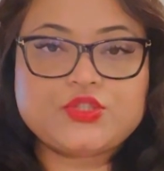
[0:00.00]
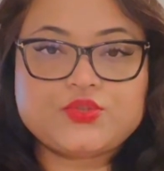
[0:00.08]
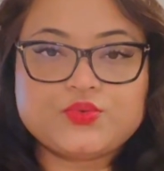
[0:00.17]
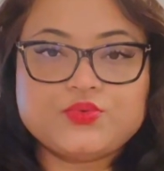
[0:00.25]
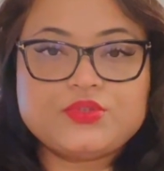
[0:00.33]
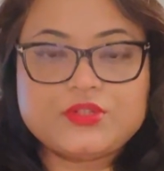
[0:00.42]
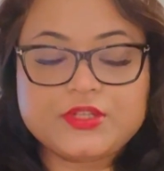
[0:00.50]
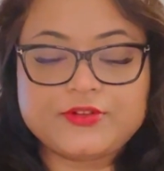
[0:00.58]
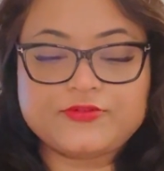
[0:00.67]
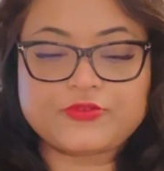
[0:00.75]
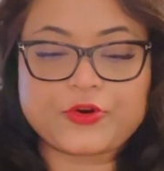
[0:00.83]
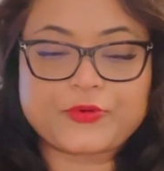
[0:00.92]
2, 3,
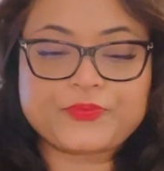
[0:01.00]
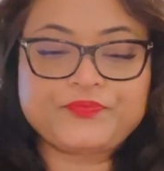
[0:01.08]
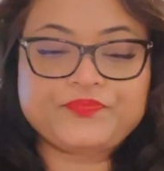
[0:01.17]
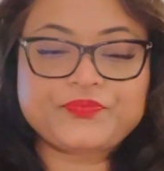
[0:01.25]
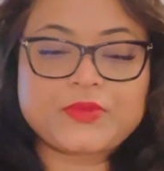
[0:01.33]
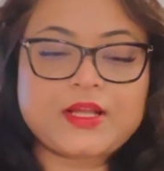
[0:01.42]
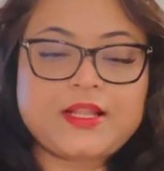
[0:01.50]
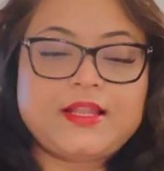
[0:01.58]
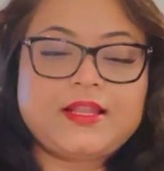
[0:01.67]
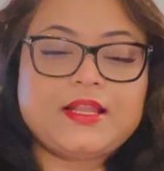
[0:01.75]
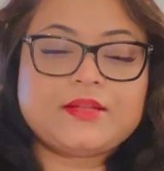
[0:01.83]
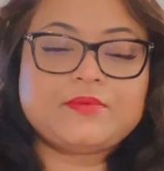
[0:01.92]
4.
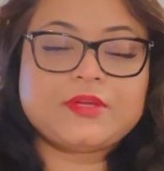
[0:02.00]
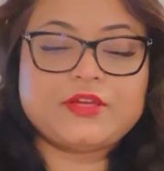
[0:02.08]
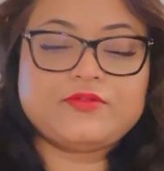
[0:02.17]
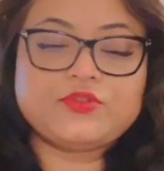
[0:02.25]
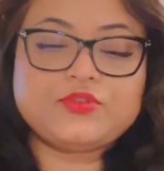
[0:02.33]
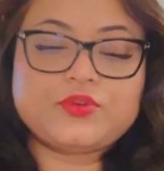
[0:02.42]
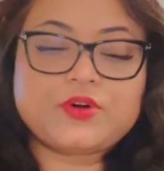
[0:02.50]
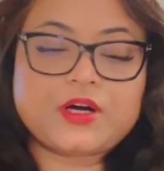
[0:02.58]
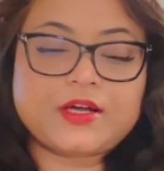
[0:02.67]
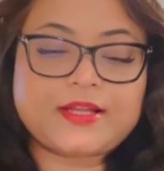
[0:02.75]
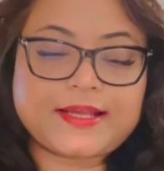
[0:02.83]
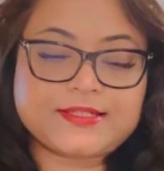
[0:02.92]
Let me give you
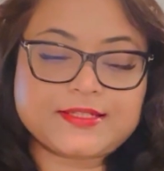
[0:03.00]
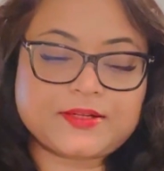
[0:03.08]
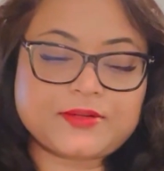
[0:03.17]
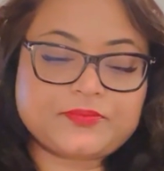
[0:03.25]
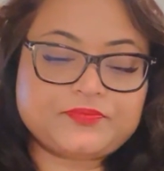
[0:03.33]
an idea.